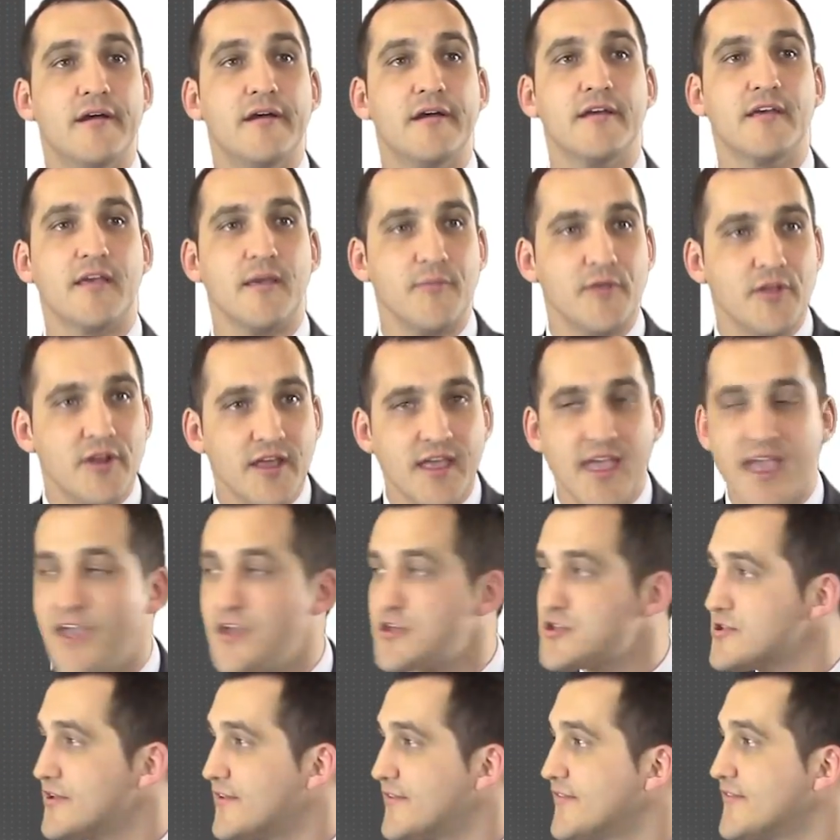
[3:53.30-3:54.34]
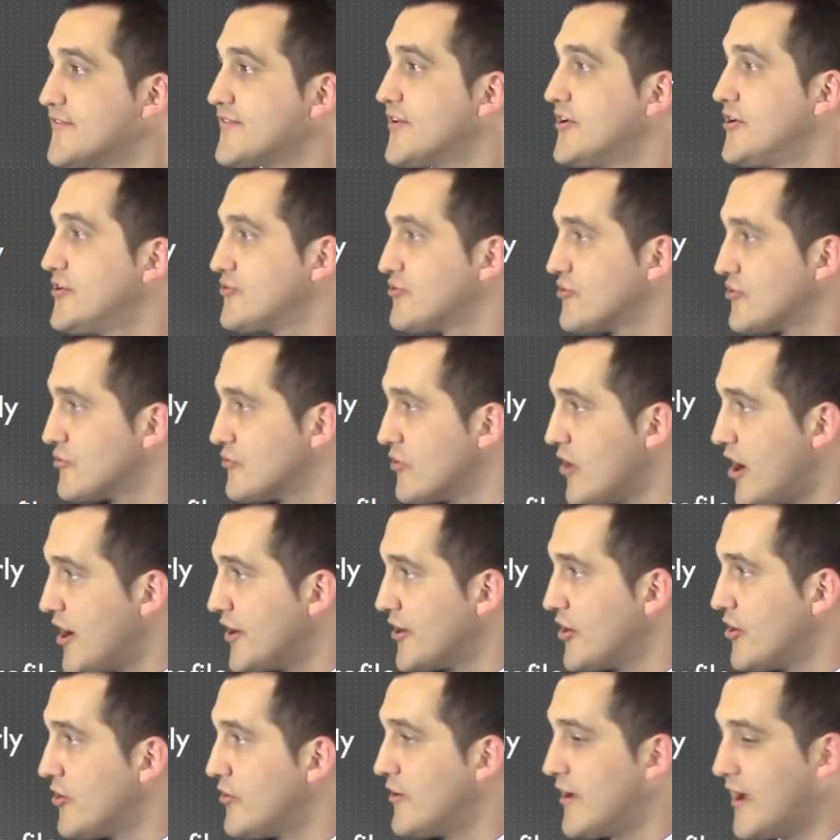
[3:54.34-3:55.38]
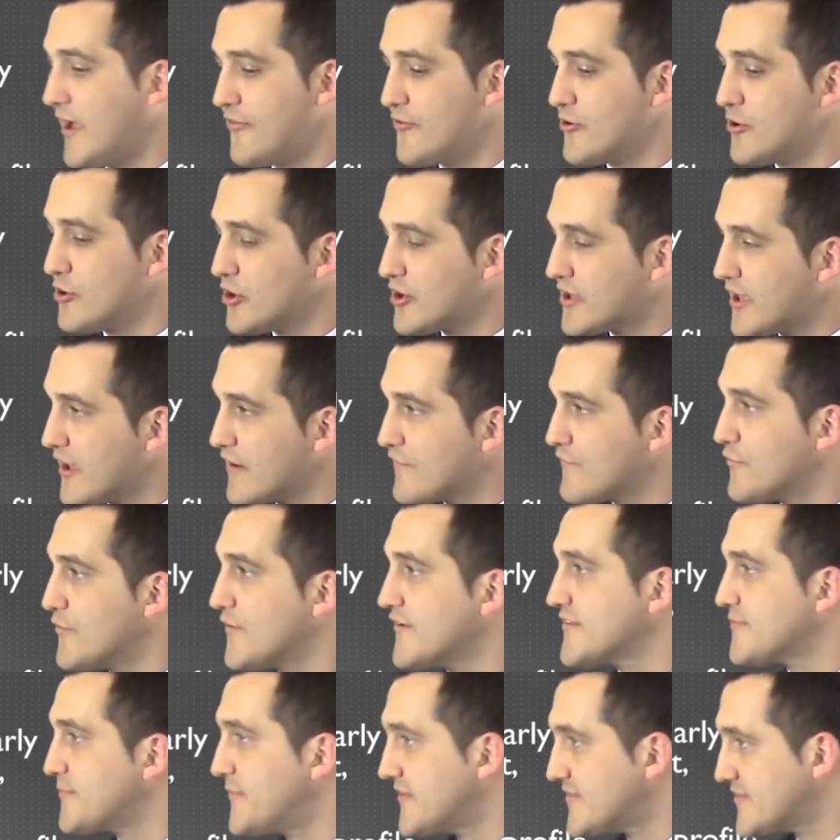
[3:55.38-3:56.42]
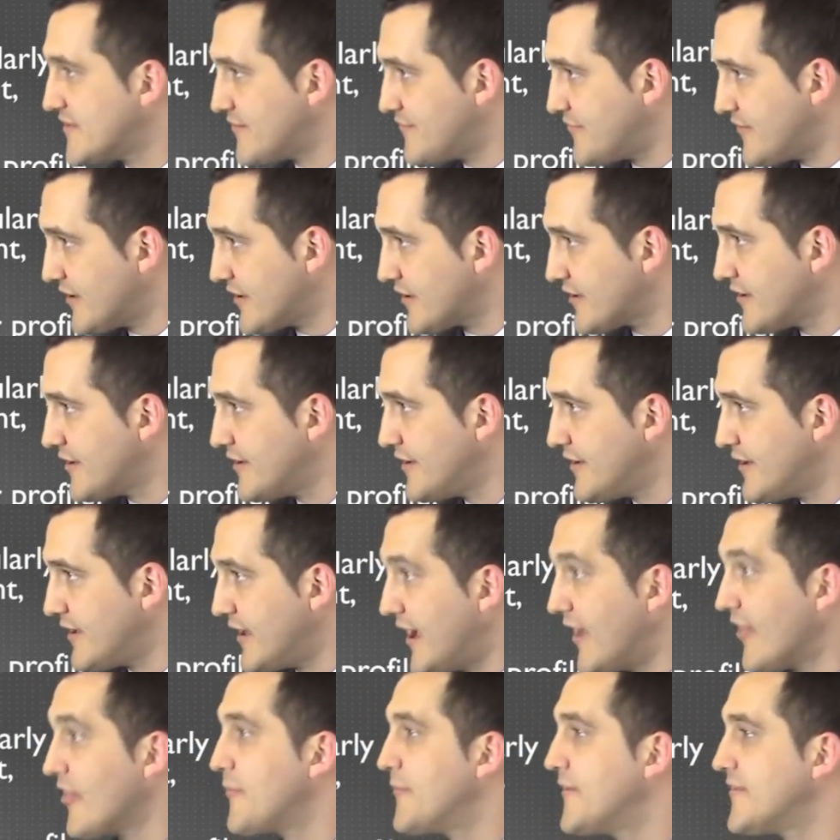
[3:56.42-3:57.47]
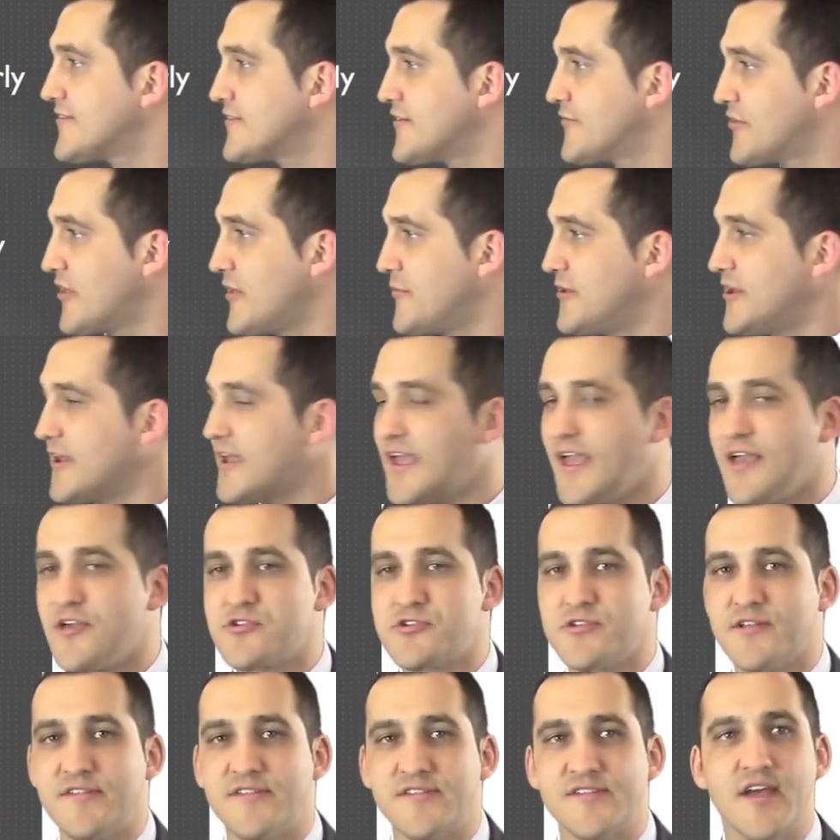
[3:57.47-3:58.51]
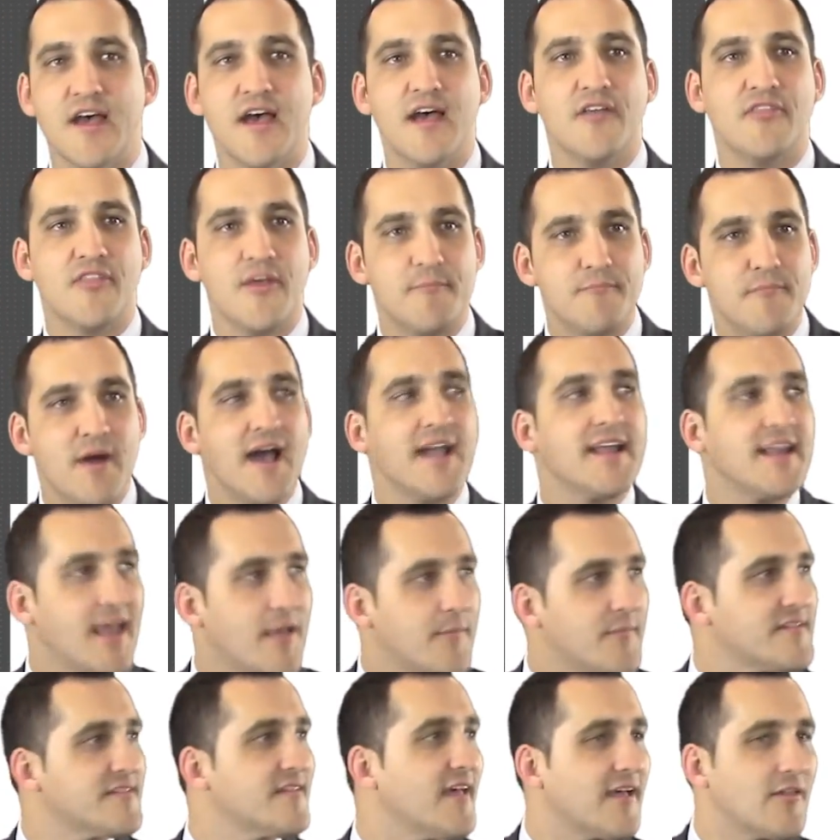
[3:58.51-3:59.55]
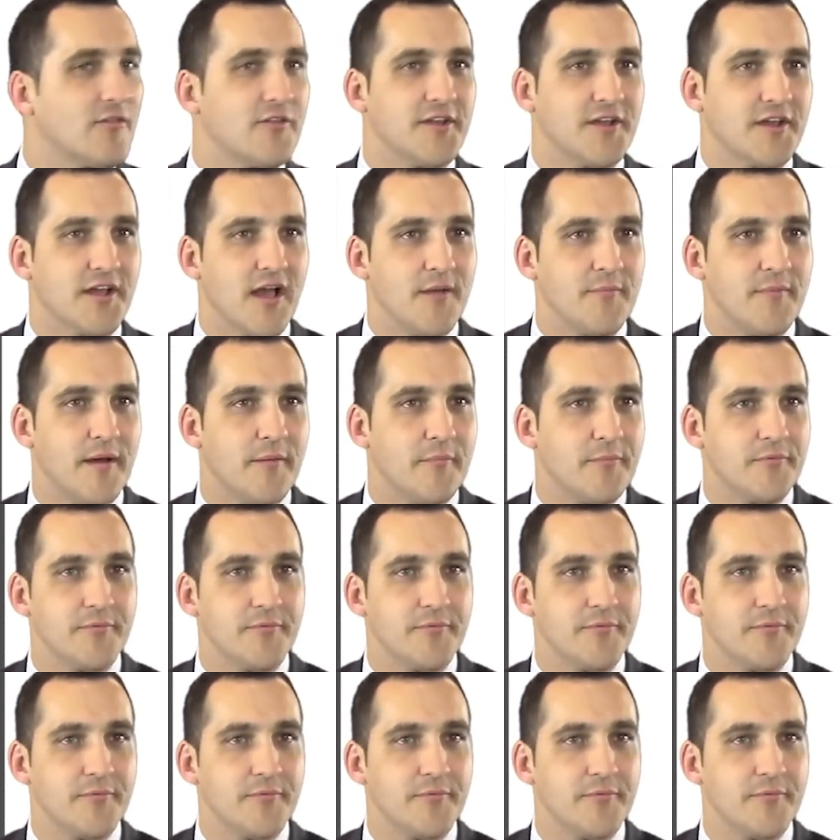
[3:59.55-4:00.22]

communications, Toronto, and they're looking for specific elements of communications, that my name is likely to come up.